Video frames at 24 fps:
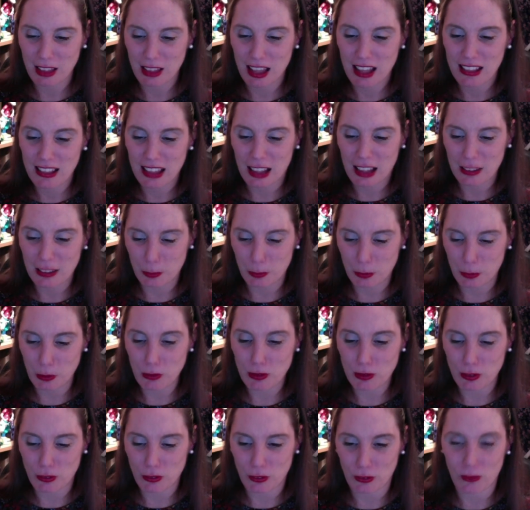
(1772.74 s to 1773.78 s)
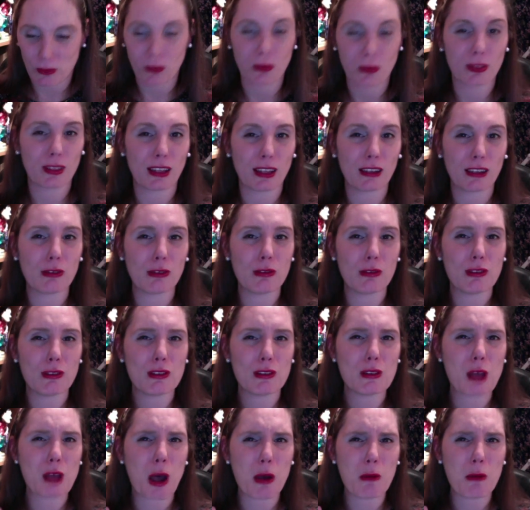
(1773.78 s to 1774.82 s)
that's beautiful. Thank you
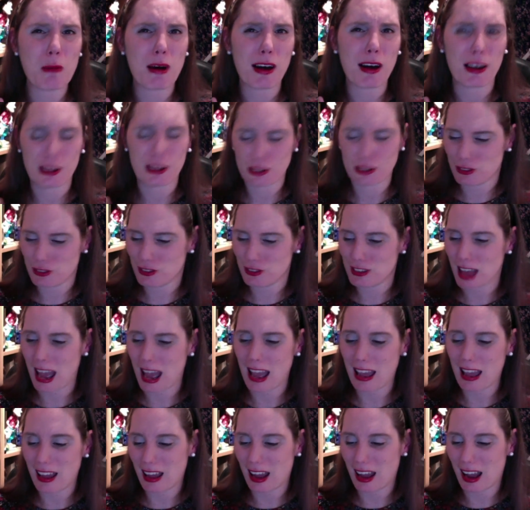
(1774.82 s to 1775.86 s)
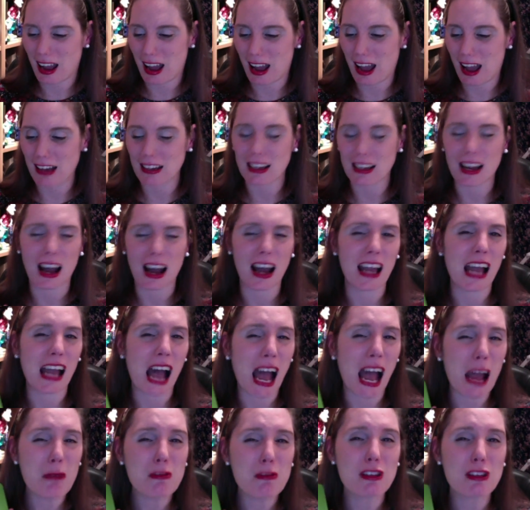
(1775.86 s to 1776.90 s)
so much. I
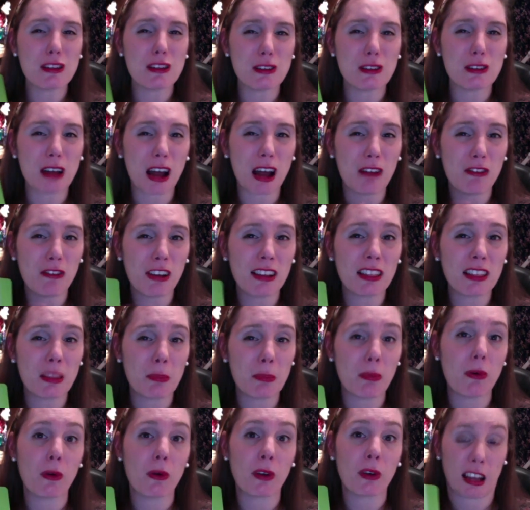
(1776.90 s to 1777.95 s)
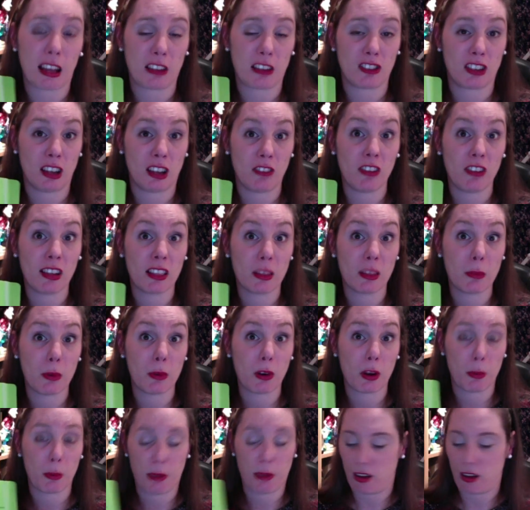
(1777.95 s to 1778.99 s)
absolutely, I read the book actually. I read the
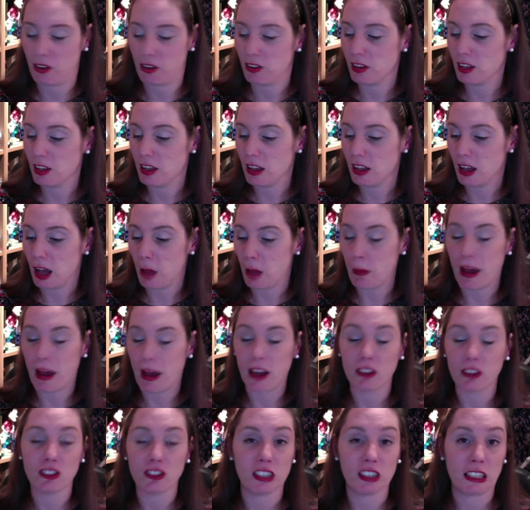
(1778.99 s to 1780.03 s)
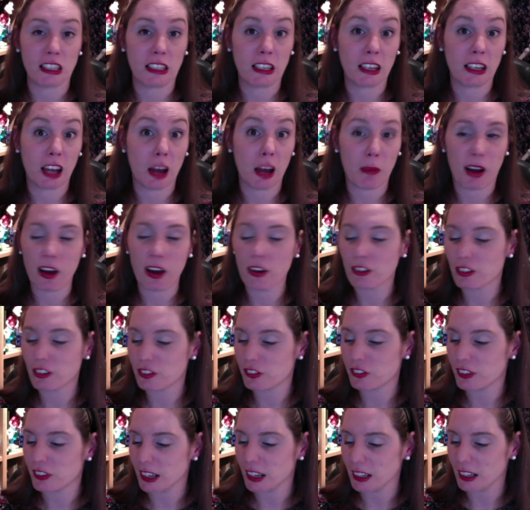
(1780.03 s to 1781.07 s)
book about Jean and her
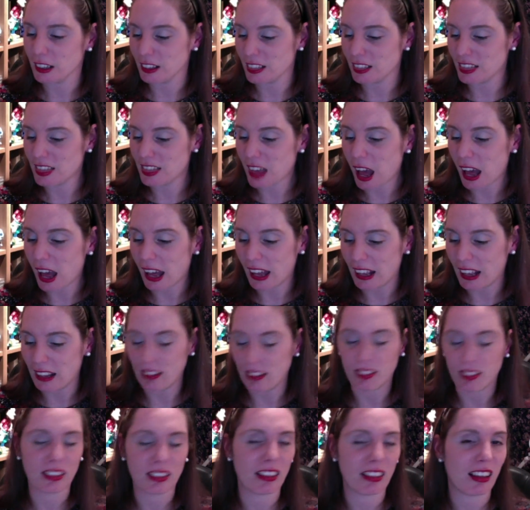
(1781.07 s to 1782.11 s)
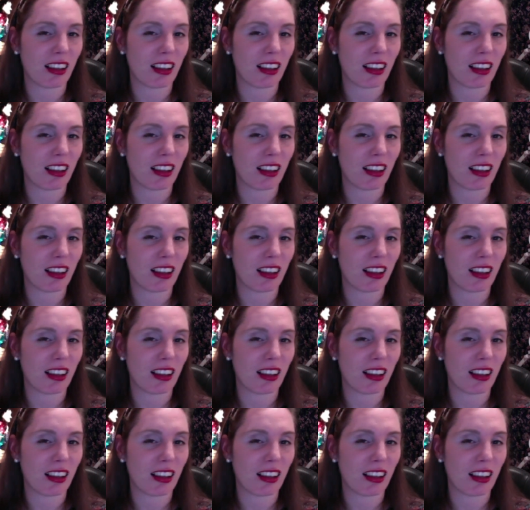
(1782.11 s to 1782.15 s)
biography, and that's